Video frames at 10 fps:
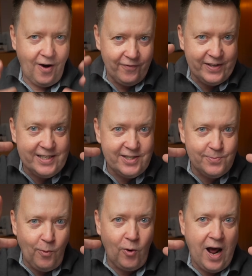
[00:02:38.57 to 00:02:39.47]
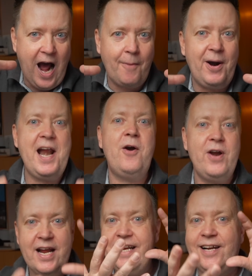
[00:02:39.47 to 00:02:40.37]
of this small harbor
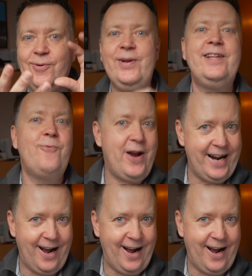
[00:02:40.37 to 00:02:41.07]
area, including the red